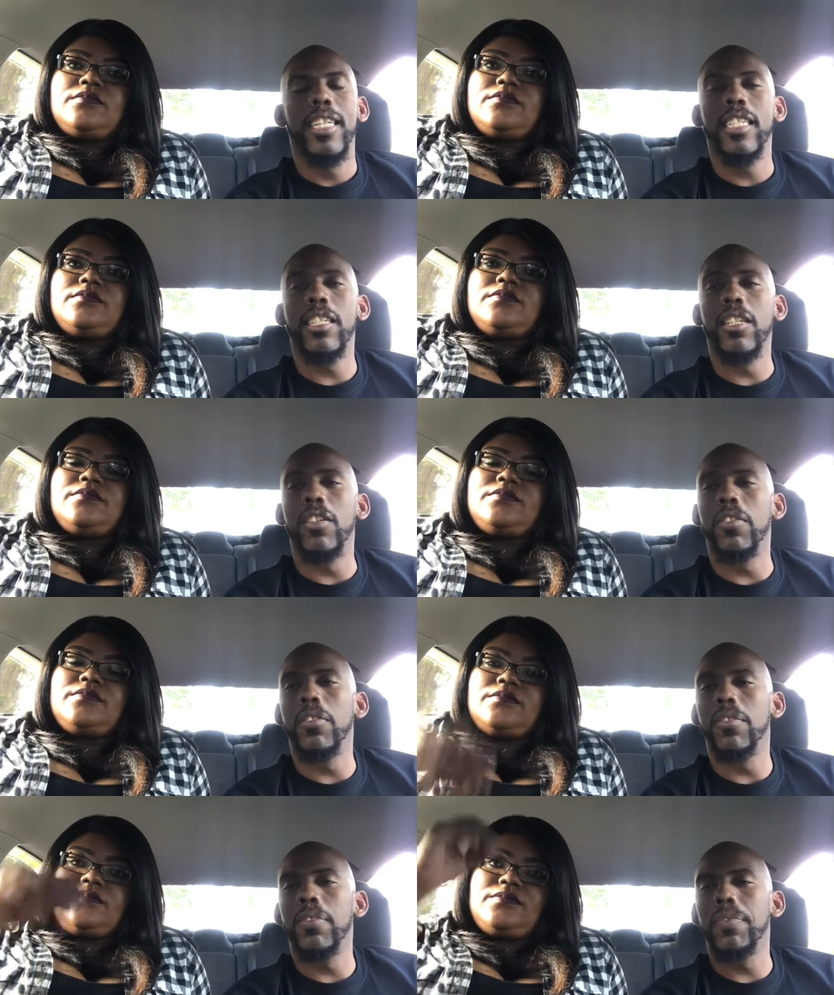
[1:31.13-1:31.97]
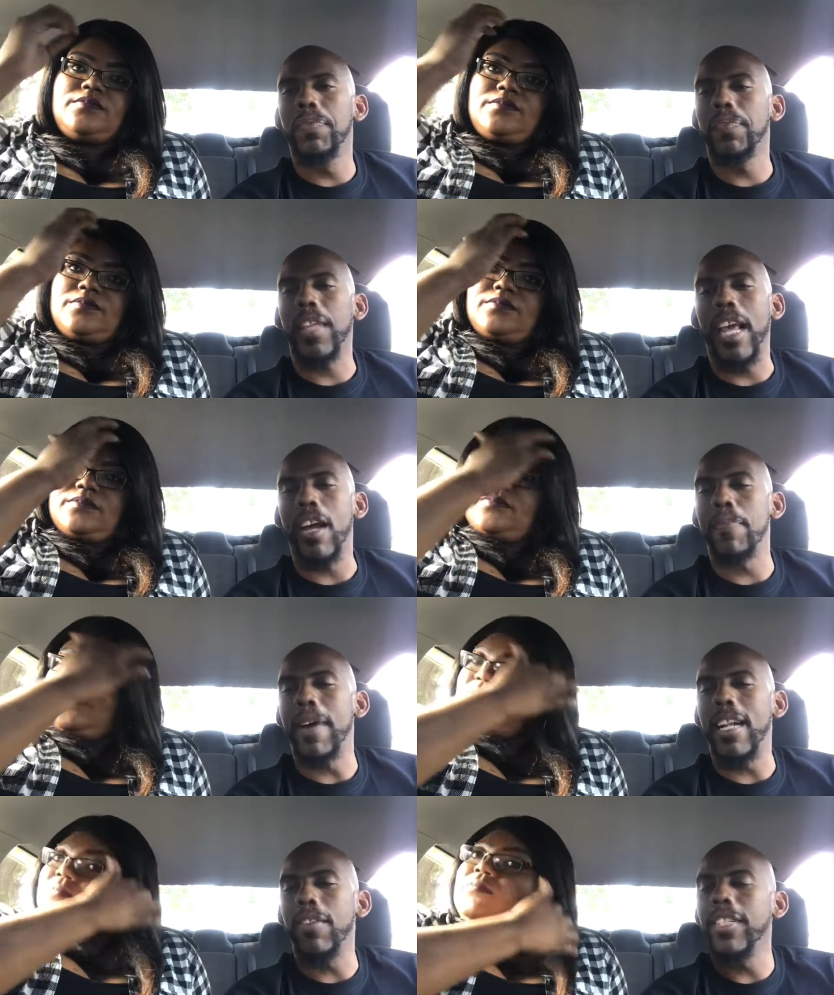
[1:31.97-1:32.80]
Speaker 1: you know,
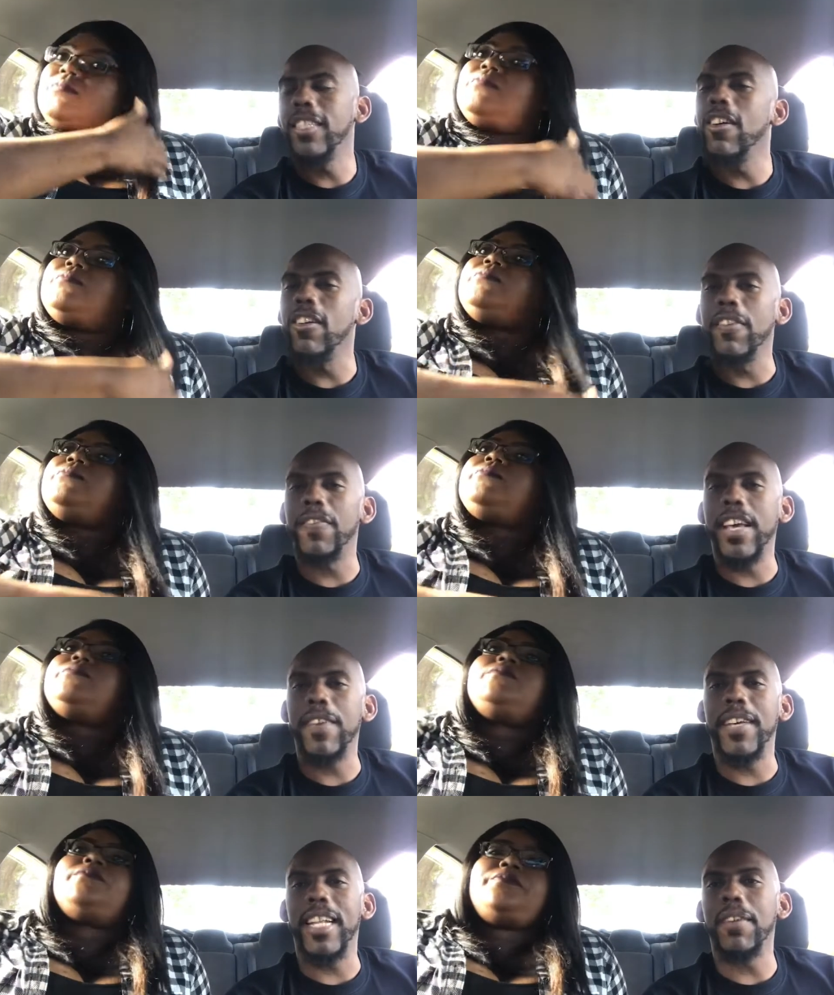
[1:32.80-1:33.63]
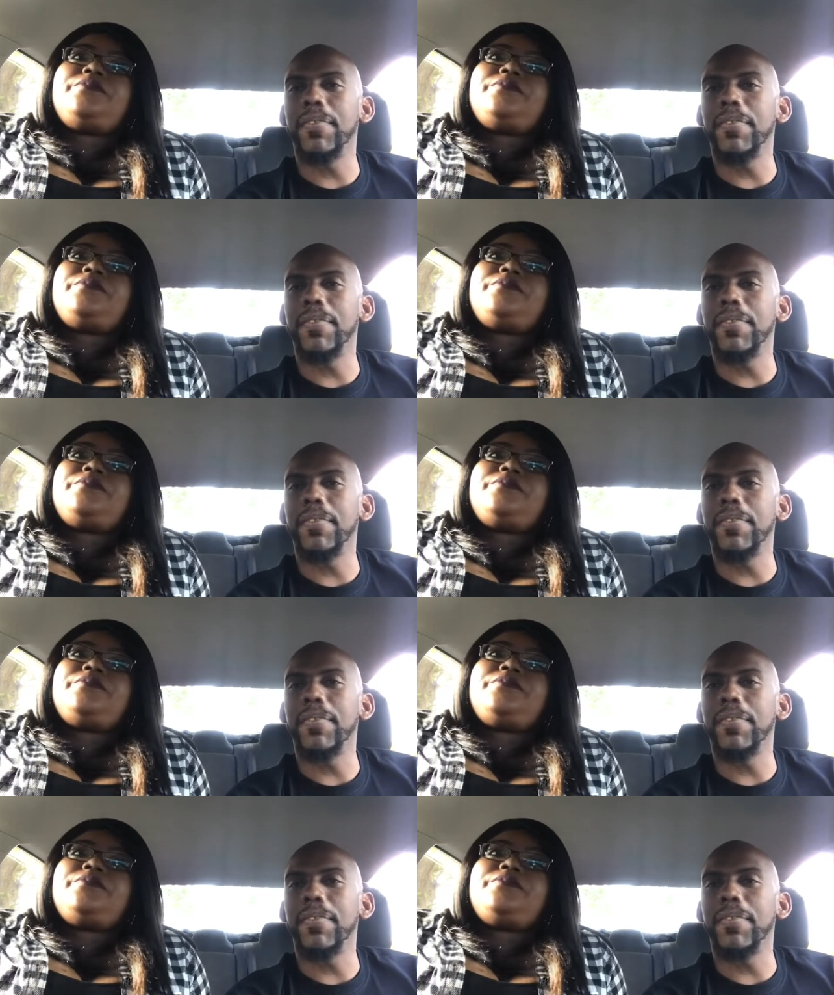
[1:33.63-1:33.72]
everybody return a favor, and